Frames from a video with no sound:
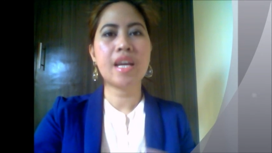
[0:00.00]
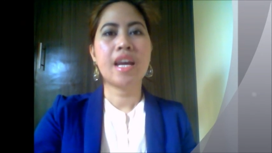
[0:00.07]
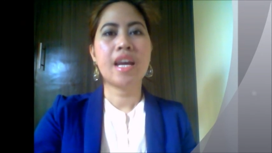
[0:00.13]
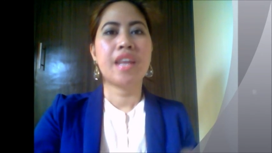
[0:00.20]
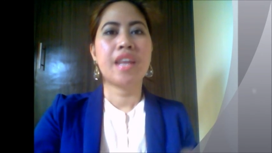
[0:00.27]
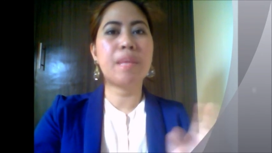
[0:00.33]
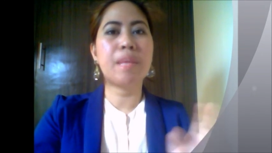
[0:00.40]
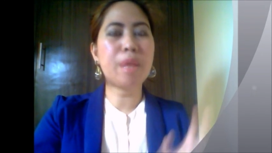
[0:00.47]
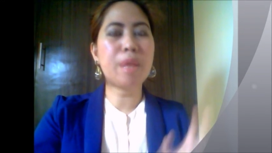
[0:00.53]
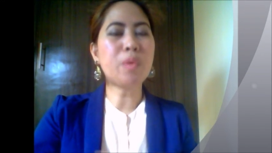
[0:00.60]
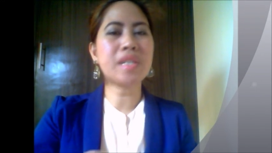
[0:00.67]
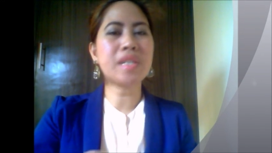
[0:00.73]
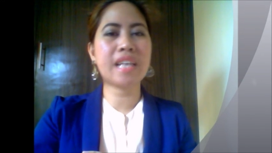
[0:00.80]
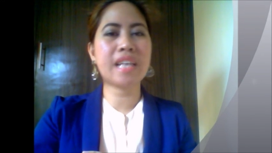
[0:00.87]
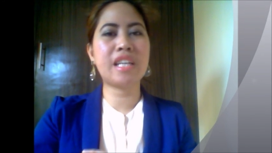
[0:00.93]
The bill was
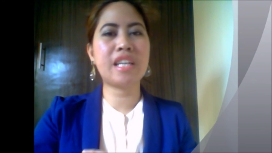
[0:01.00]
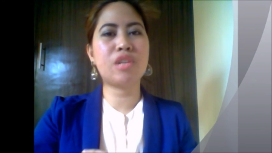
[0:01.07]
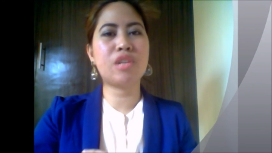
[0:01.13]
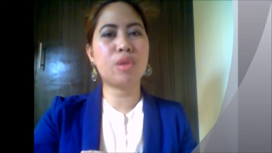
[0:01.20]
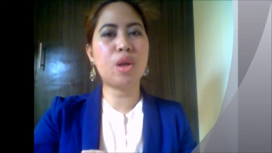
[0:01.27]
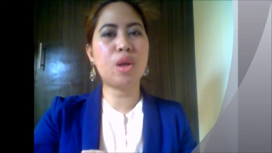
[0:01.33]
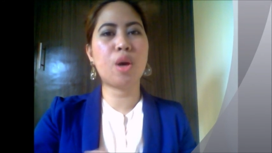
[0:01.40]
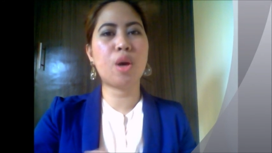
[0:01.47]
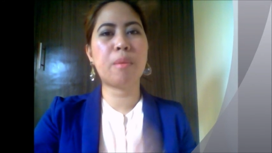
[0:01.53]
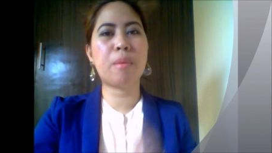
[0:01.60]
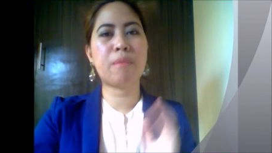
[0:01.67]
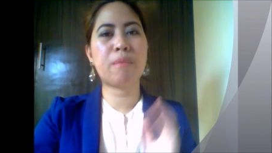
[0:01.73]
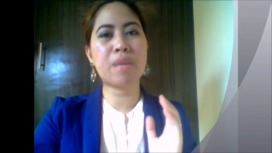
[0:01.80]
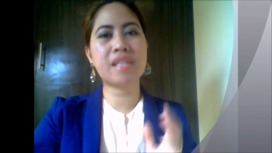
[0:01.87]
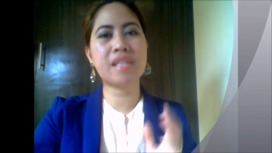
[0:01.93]
signed into law by
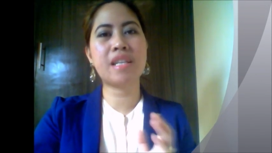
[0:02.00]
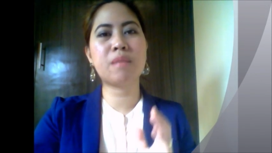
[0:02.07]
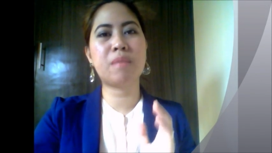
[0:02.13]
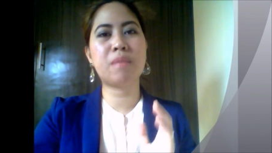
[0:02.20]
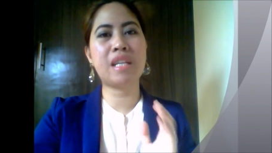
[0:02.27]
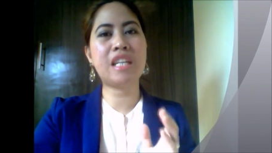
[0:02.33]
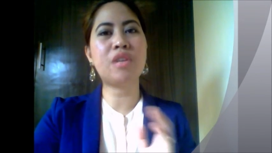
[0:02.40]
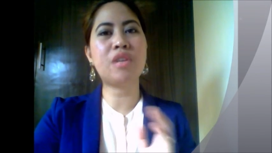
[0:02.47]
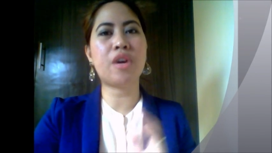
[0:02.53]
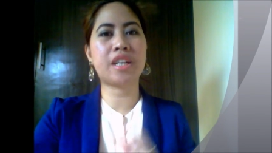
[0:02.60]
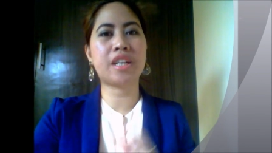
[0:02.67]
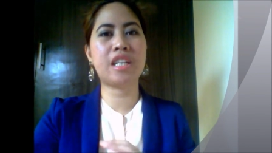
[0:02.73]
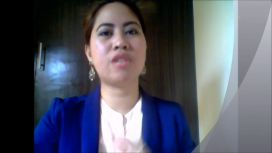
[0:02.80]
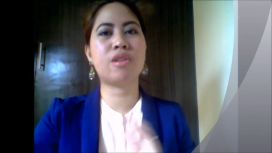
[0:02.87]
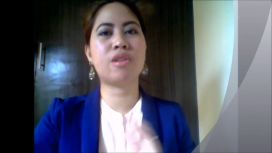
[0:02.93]
President Benigno
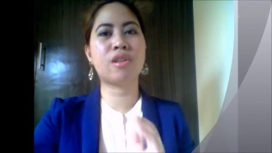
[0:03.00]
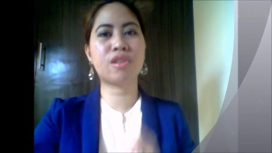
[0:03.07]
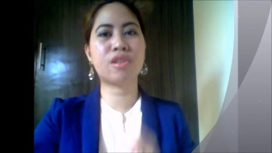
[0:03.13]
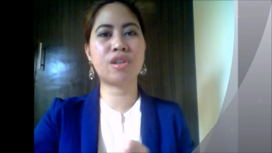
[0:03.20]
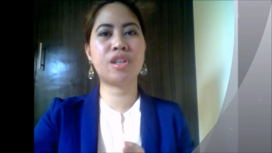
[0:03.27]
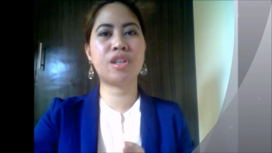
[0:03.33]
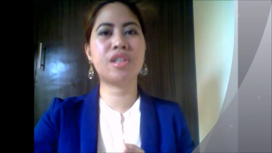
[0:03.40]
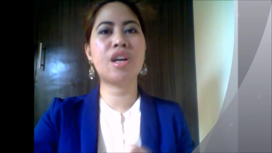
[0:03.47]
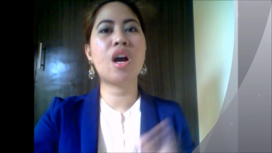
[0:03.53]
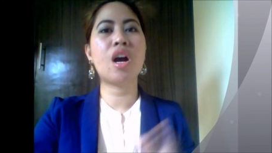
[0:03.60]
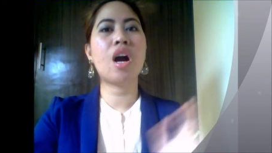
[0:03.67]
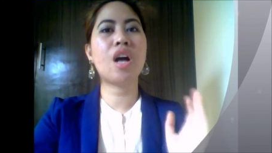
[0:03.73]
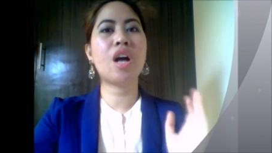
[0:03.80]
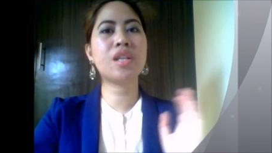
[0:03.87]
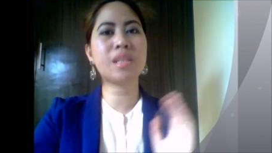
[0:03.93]
Aquino III
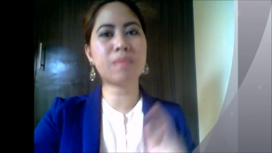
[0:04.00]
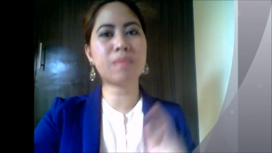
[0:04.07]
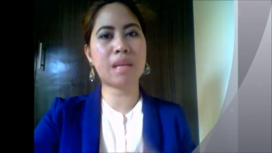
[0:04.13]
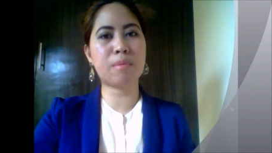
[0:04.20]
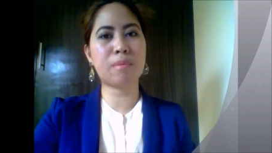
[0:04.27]
on September